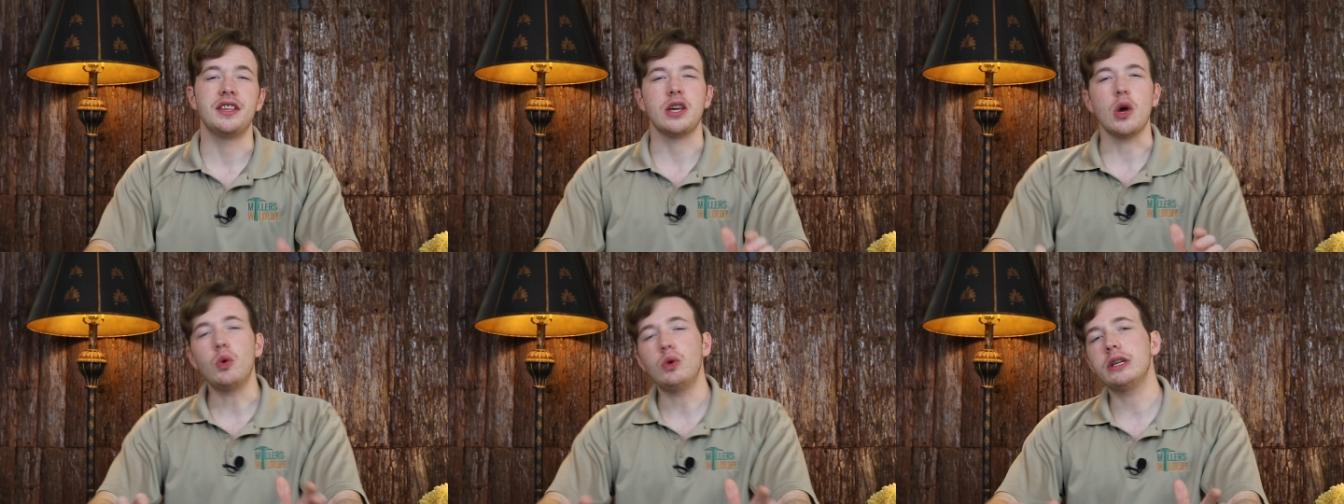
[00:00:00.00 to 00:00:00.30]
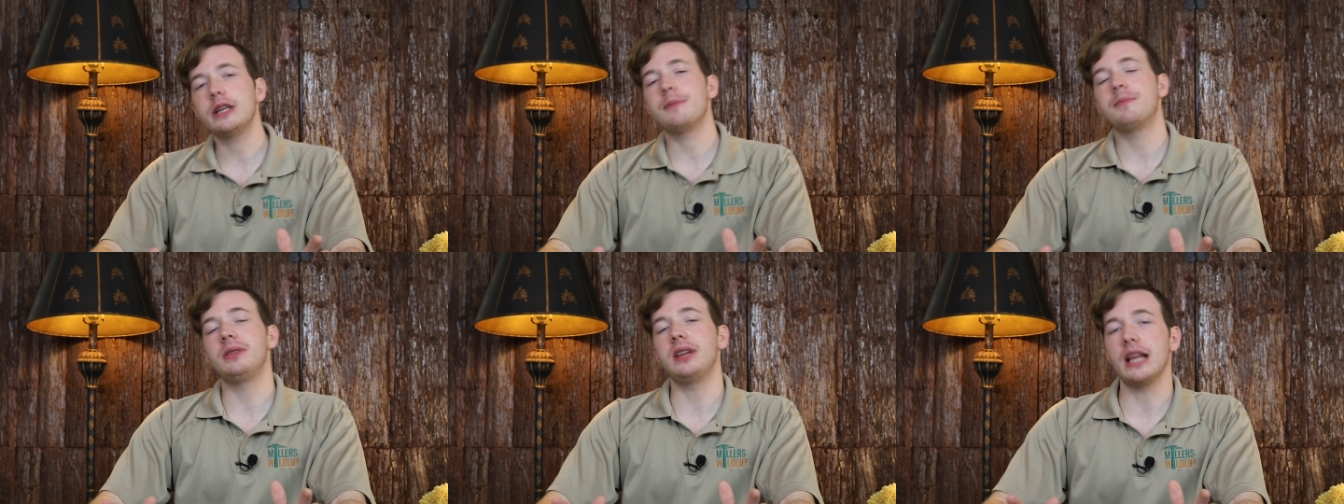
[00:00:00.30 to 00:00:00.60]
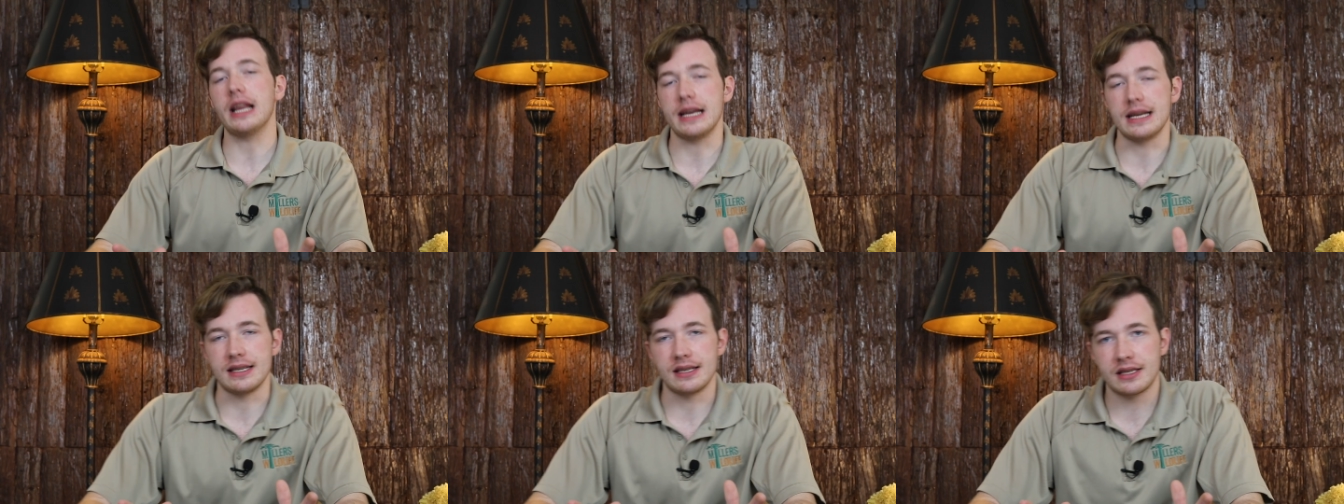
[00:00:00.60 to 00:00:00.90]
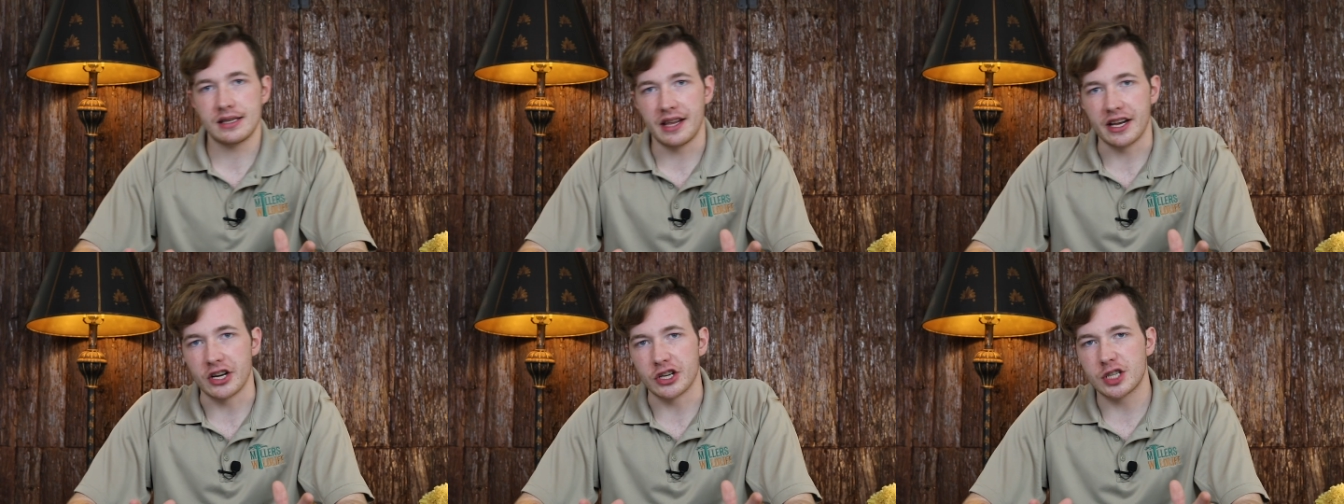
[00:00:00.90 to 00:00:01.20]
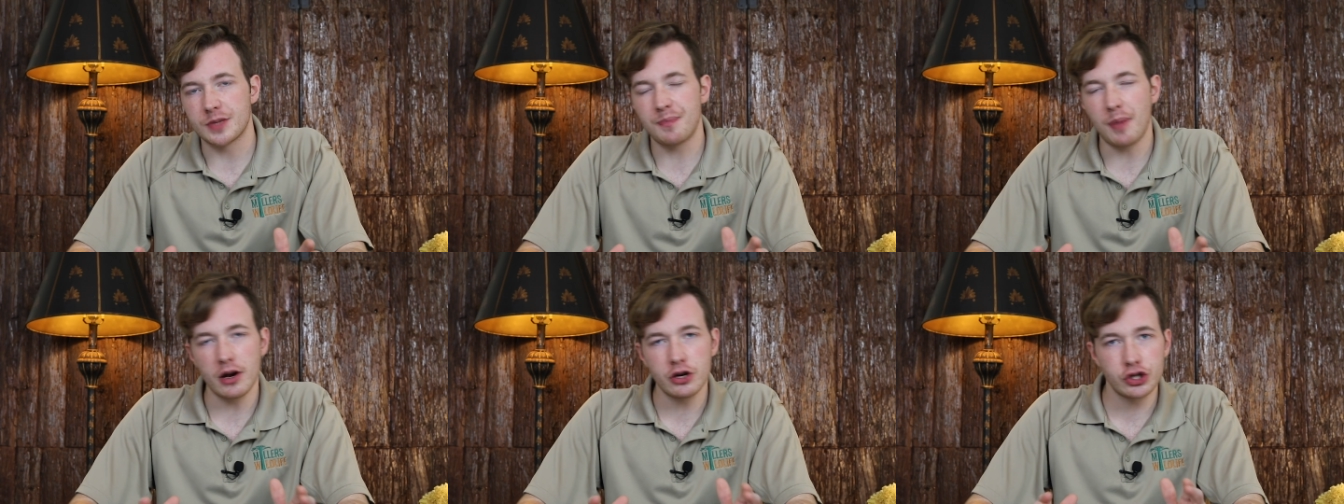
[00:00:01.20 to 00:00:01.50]
The only place that a
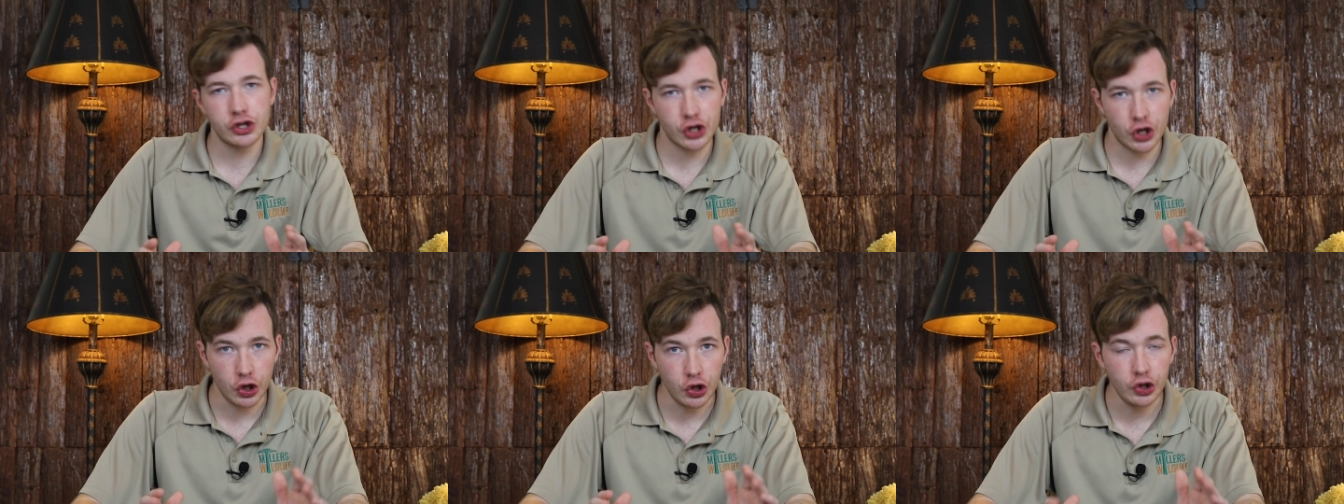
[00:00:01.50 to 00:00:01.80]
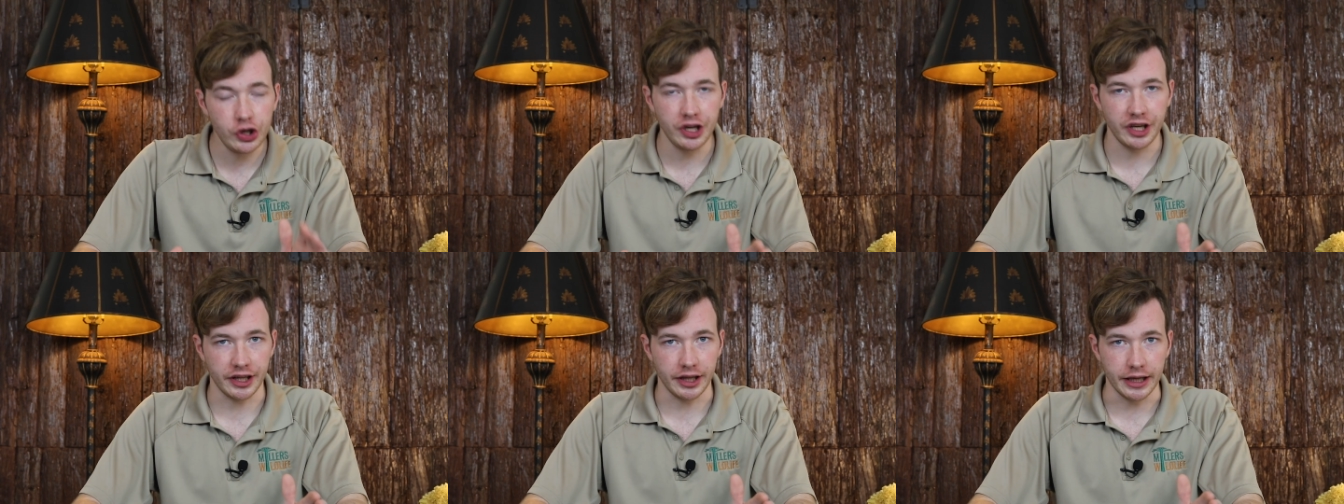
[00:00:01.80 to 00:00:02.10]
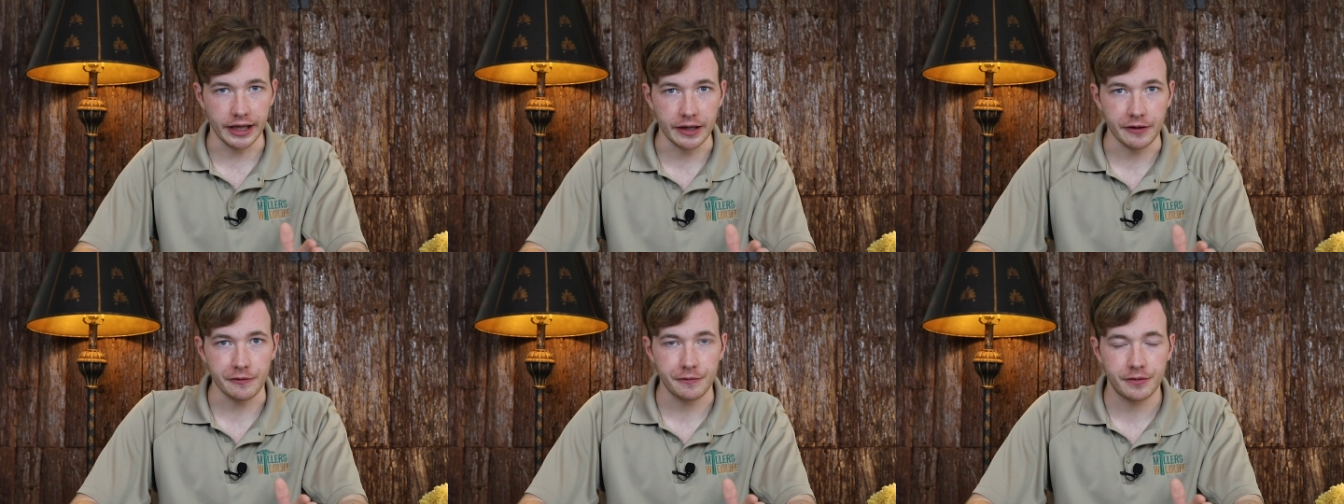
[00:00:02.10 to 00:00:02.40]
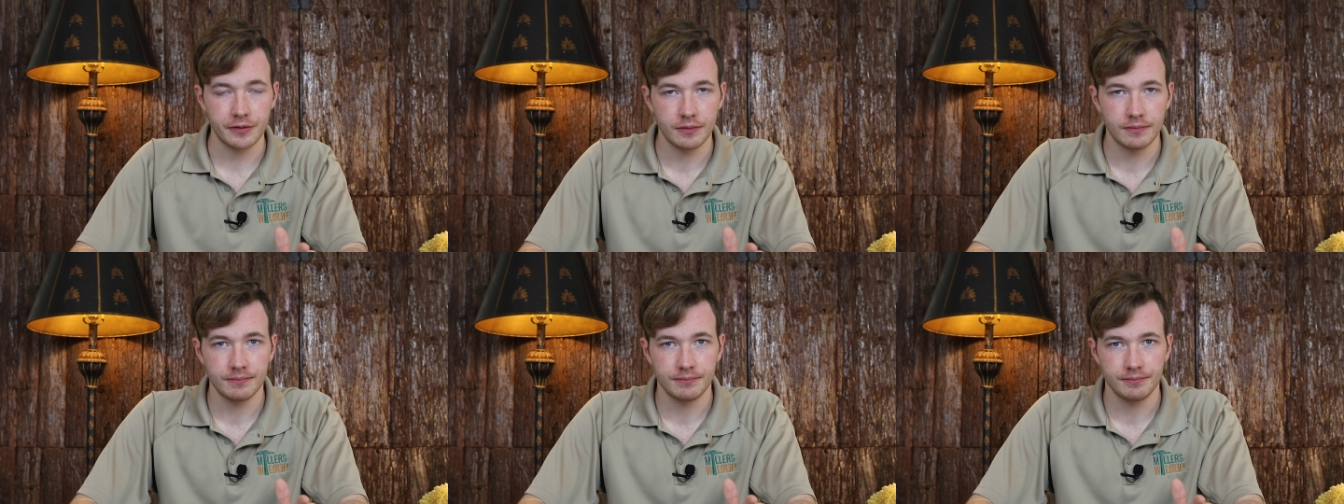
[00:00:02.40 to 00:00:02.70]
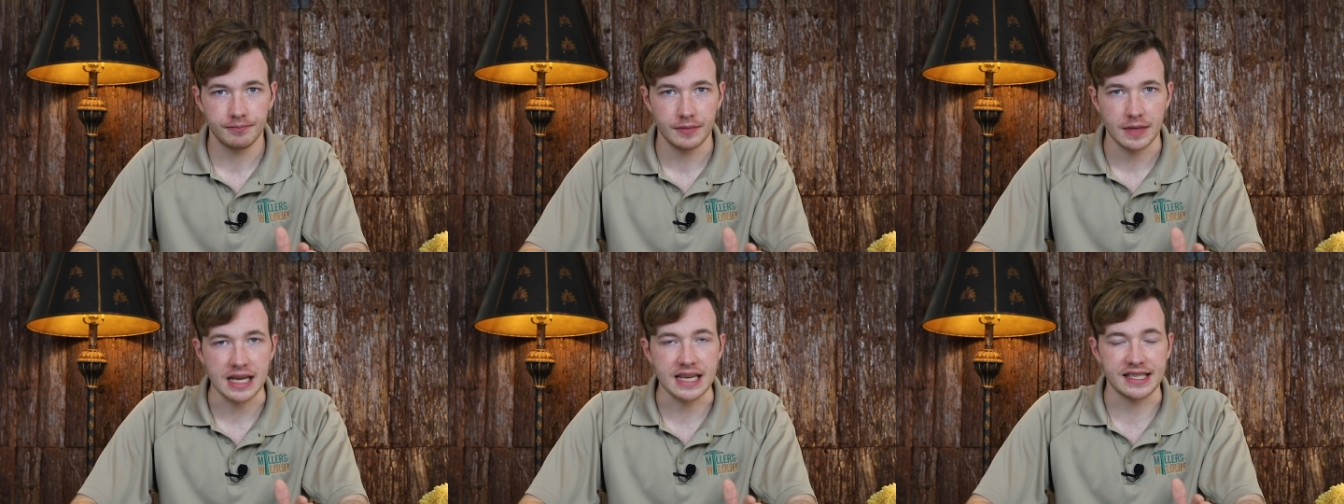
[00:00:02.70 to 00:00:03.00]
sponge couldn't live
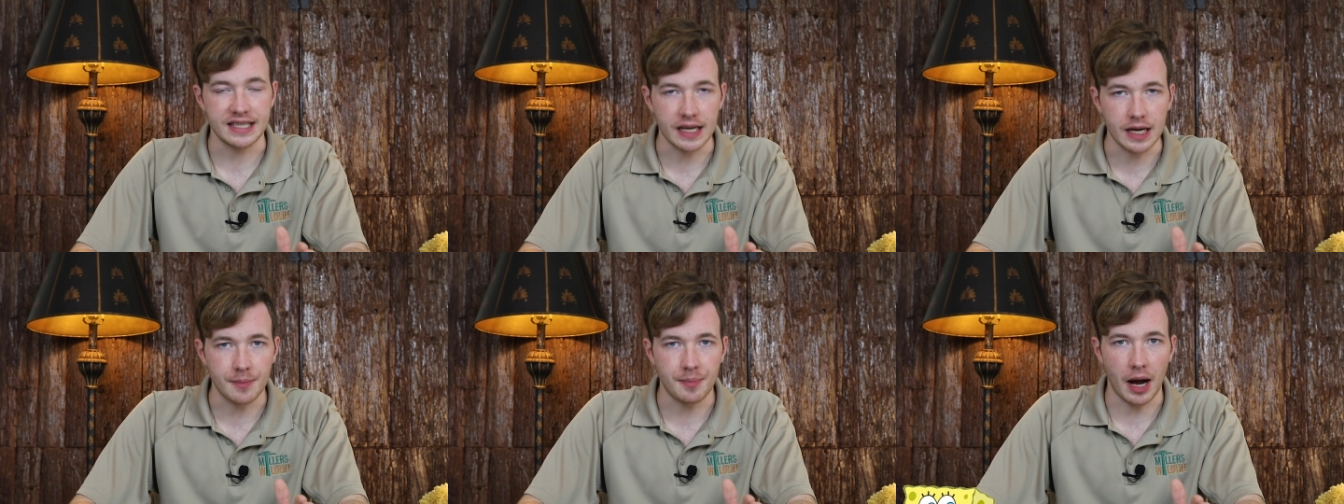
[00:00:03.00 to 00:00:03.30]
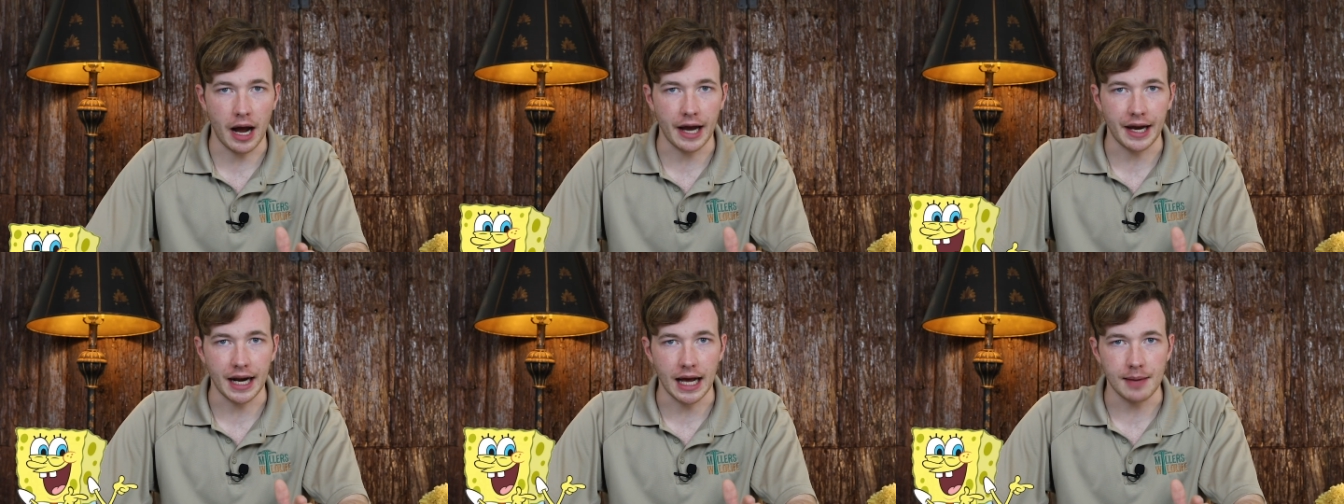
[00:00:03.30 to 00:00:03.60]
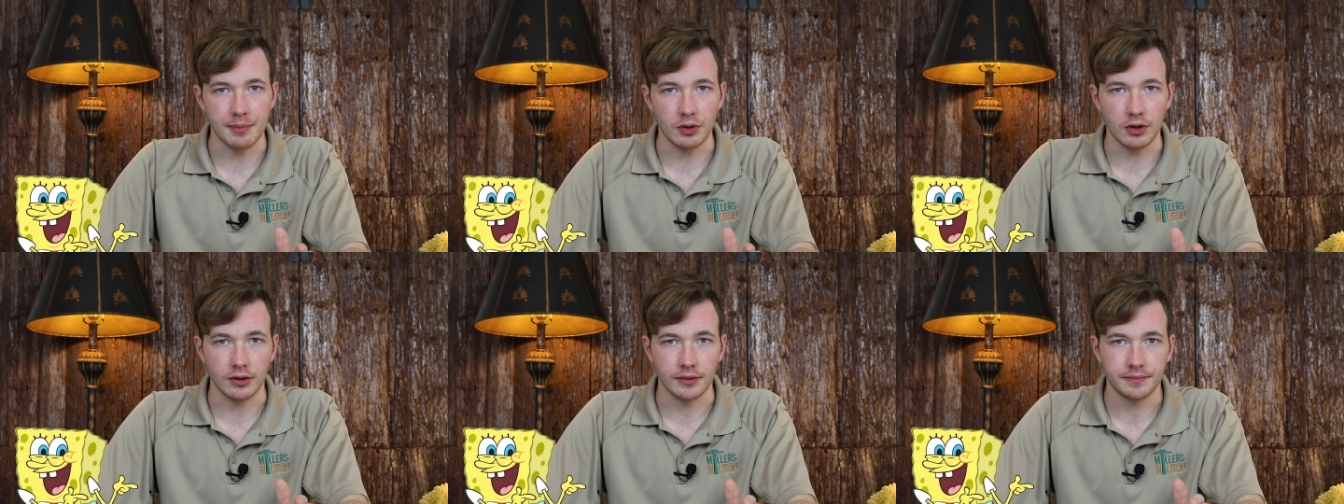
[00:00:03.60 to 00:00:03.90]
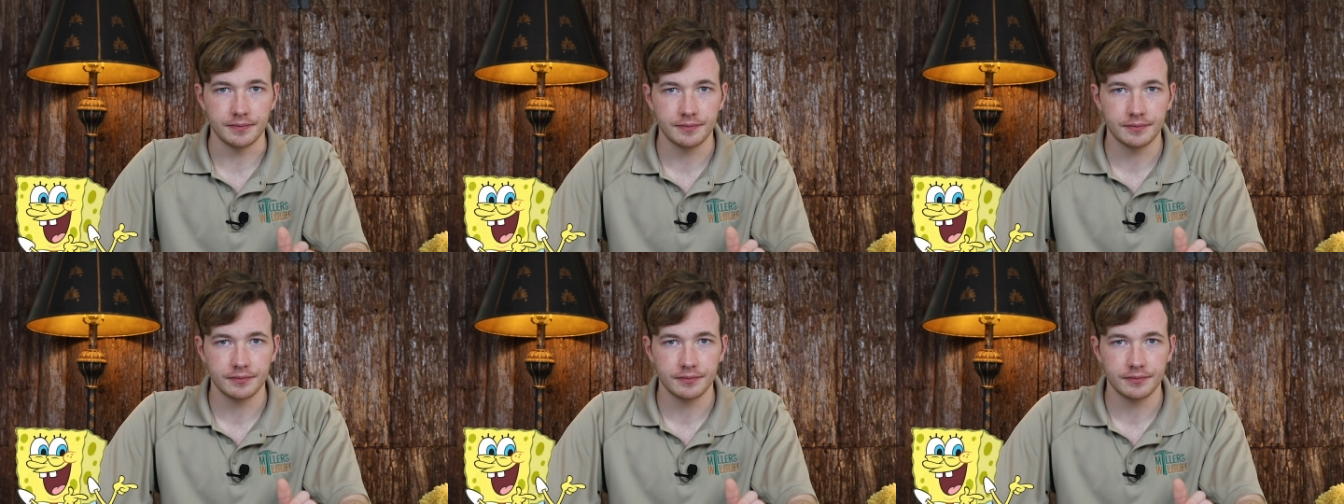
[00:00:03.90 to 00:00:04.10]
is in a pineapple.